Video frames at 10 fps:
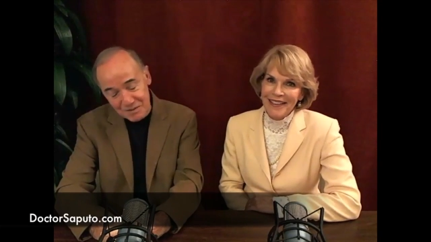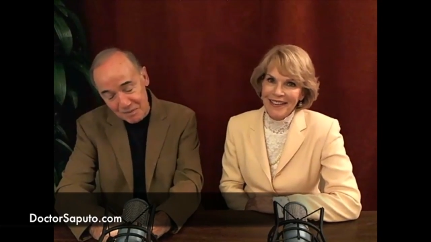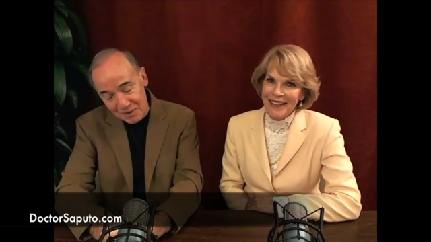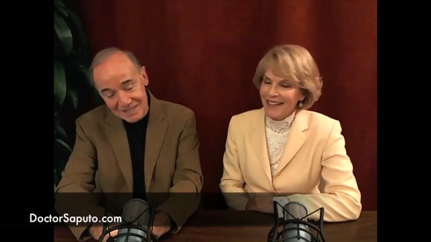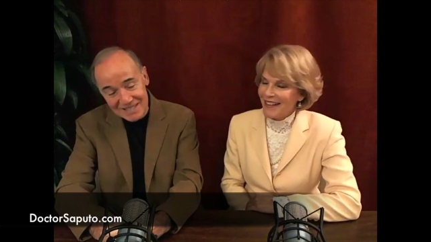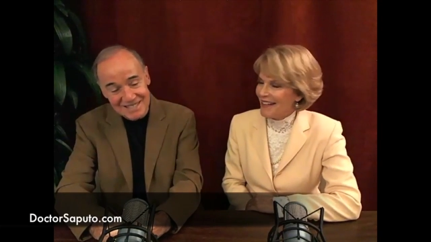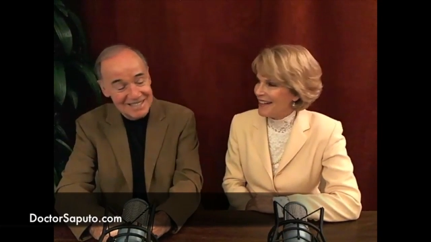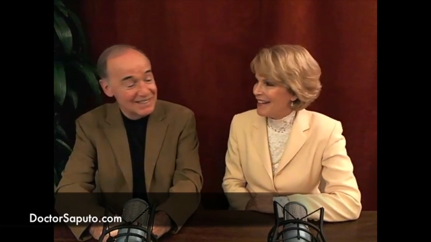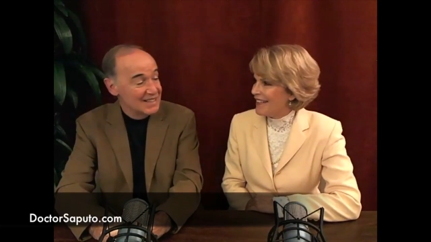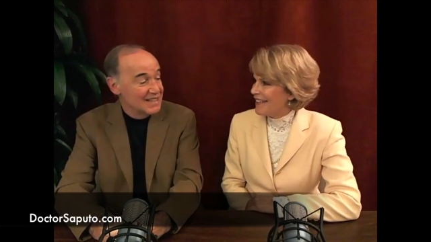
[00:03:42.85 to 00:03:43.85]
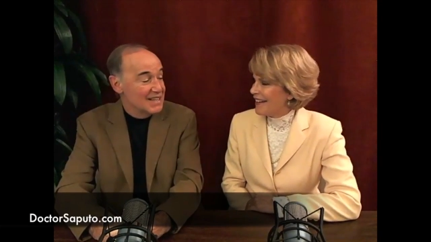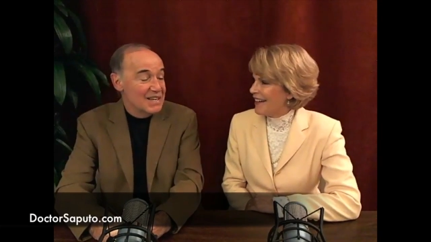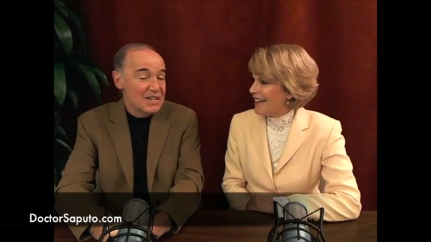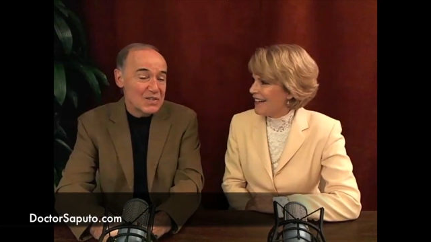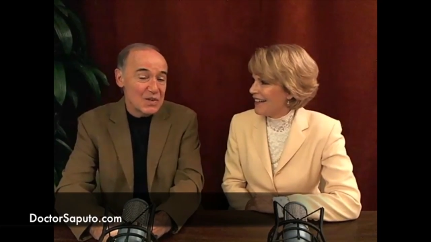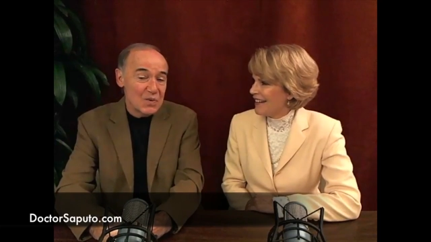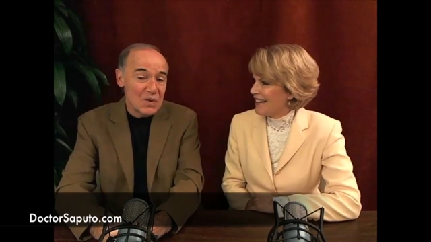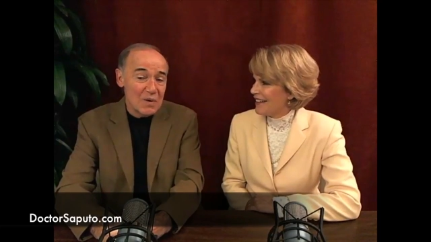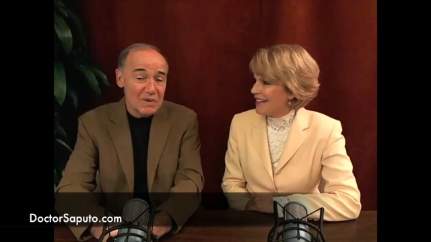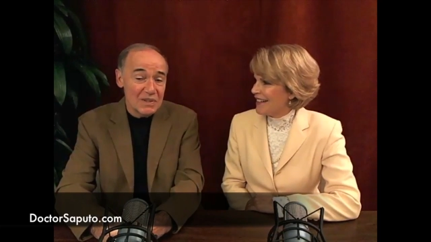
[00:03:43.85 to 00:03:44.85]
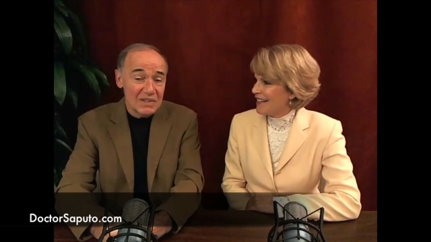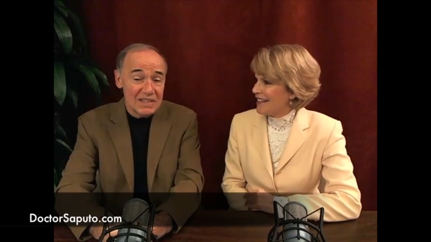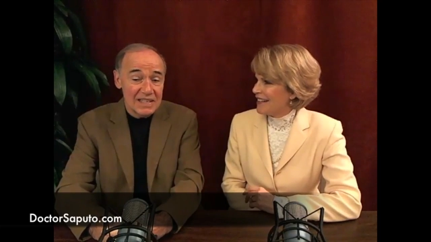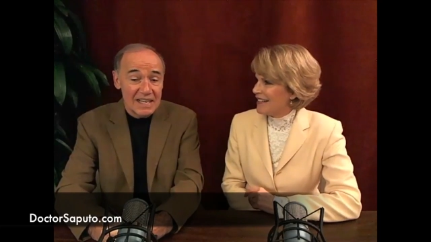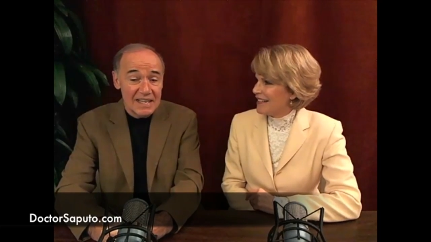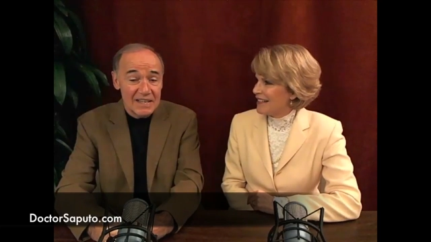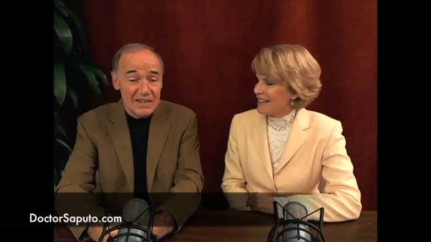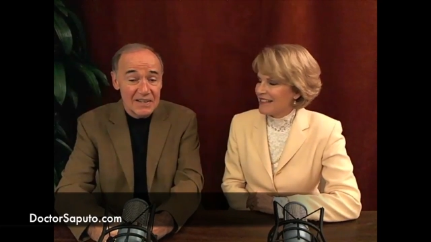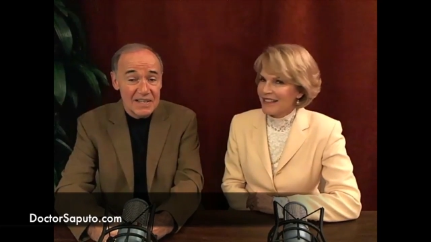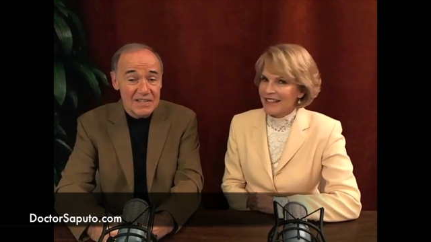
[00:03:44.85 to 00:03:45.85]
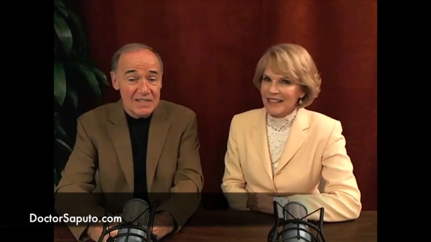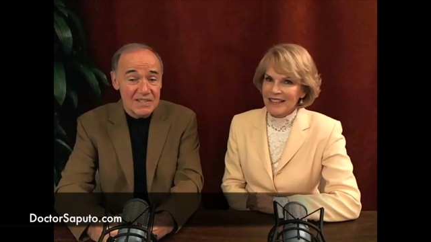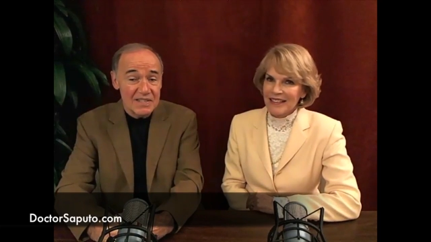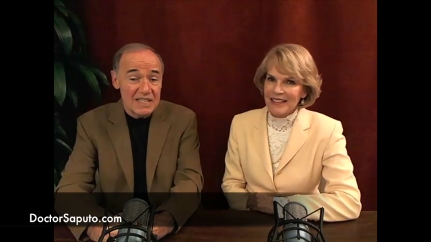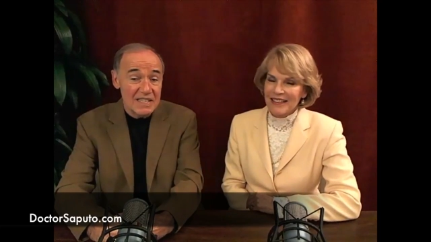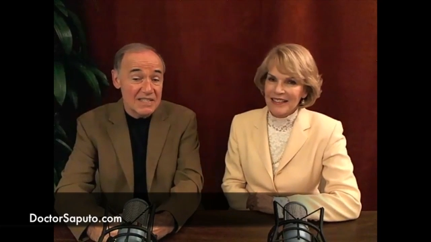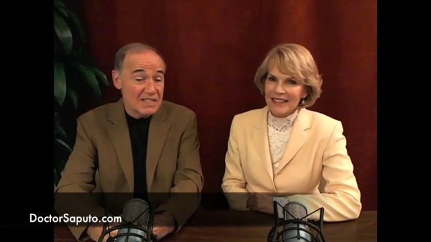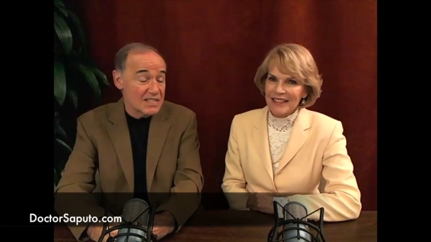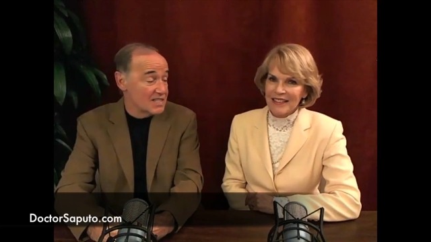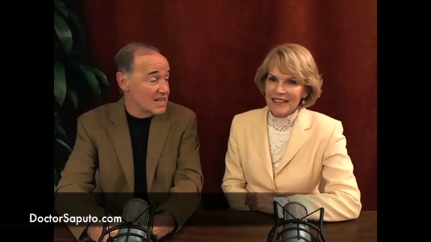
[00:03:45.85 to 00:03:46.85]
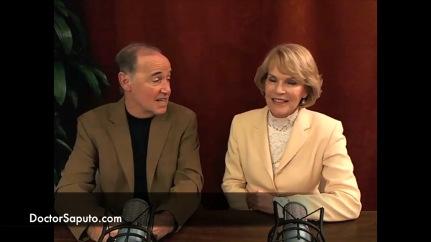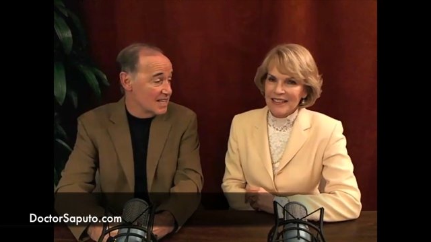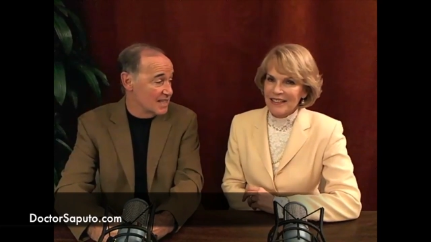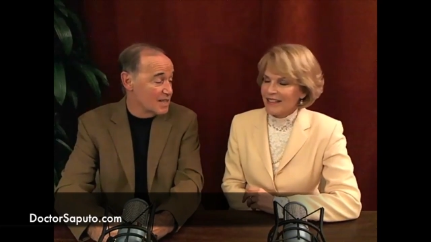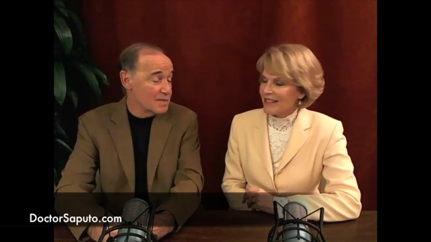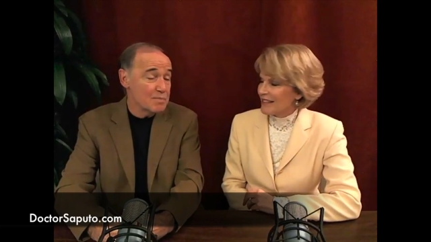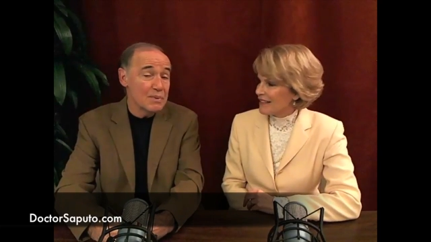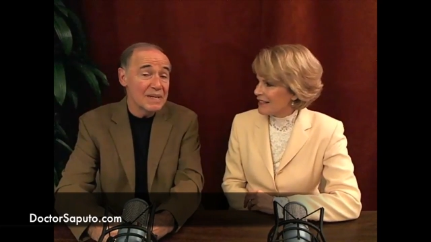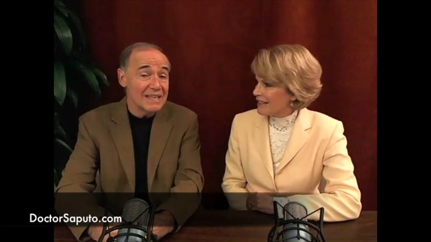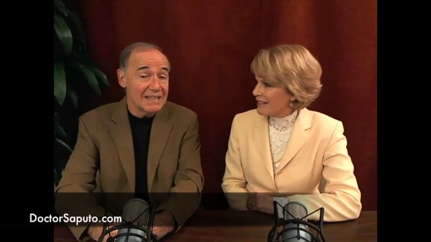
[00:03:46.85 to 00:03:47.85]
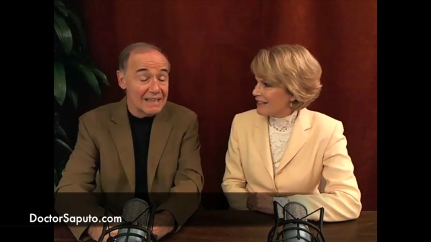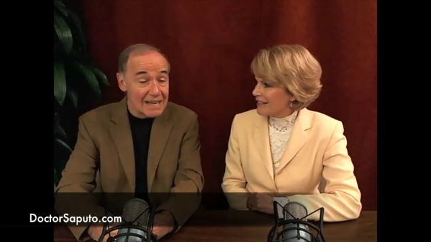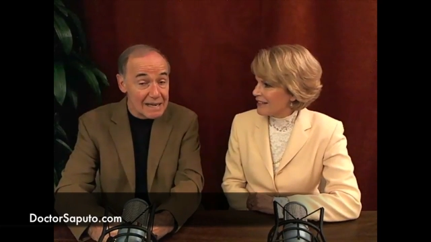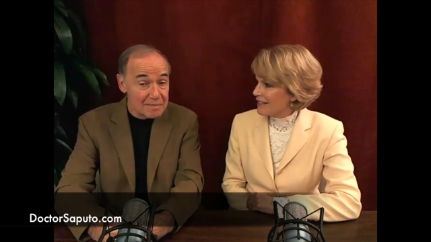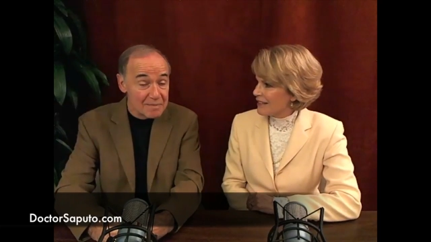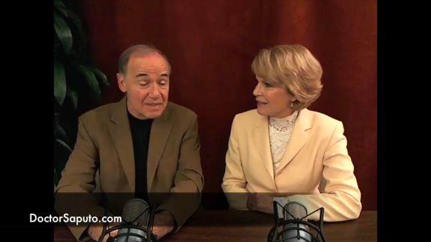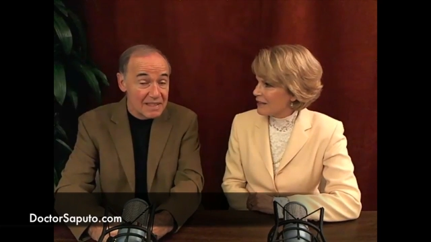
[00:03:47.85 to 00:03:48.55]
Speaker 1: small detail. so, what we're looking at here is a, is a study that's pretty lame.